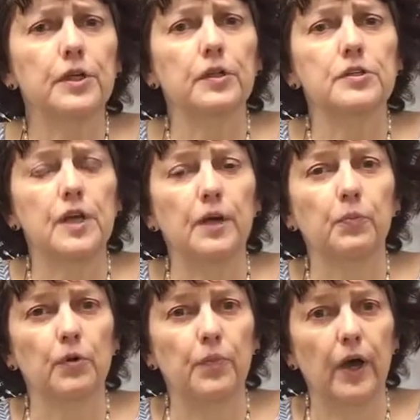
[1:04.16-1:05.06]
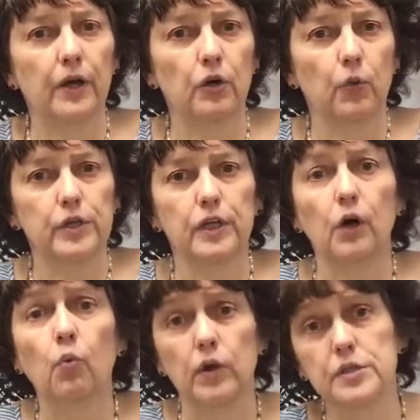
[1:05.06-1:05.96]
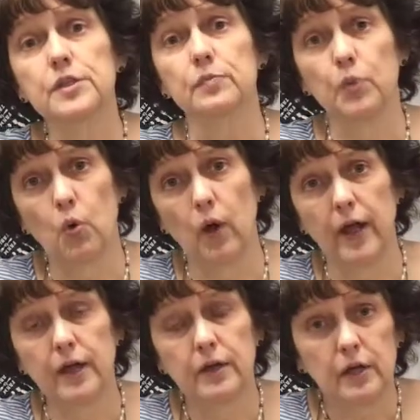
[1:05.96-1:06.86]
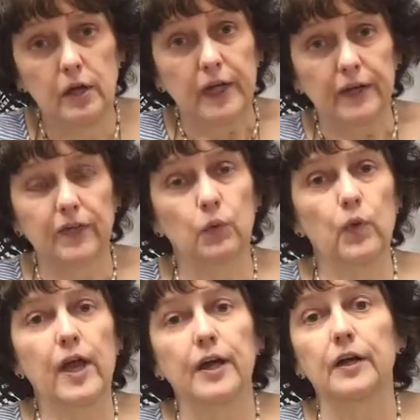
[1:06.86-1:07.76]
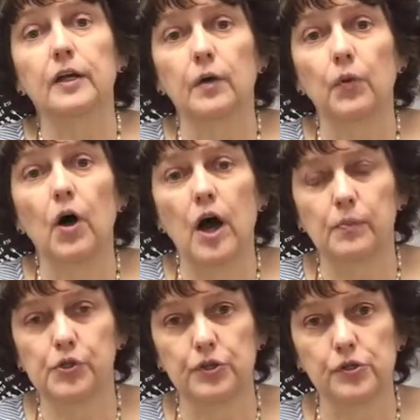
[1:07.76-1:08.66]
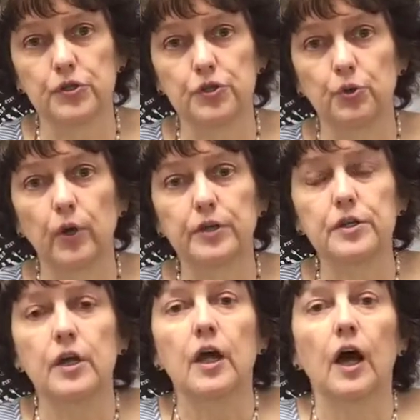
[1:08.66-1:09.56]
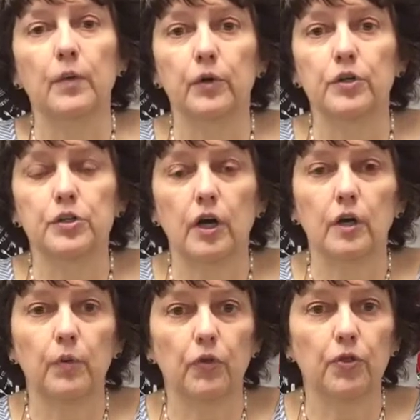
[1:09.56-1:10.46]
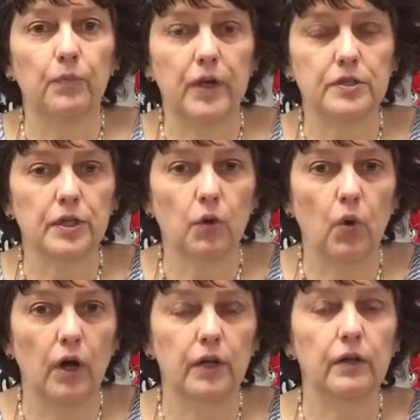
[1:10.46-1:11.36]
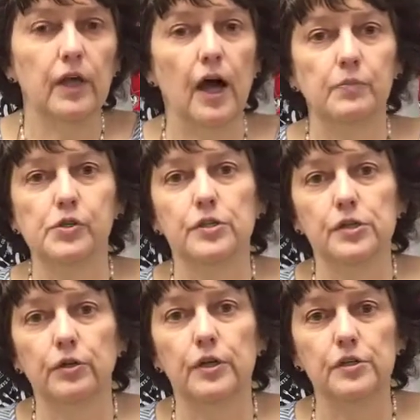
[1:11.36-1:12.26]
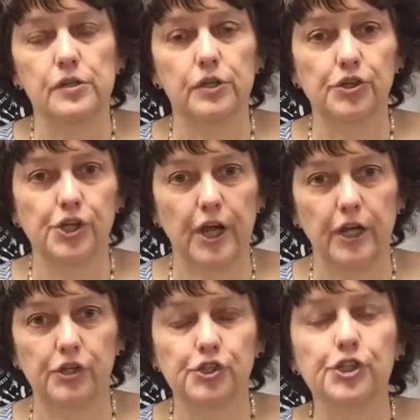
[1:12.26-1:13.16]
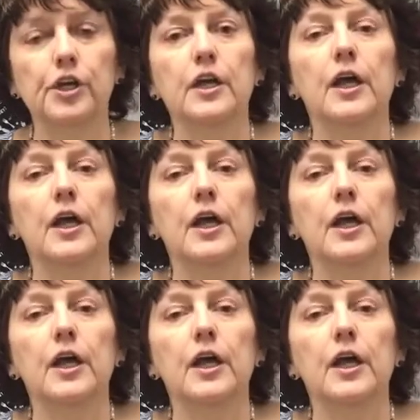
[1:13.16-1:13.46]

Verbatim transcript: did this apron pattern, we did it one simple way, and then we added a couple options to it. I'm going to talk about the basic one. The options are easy to change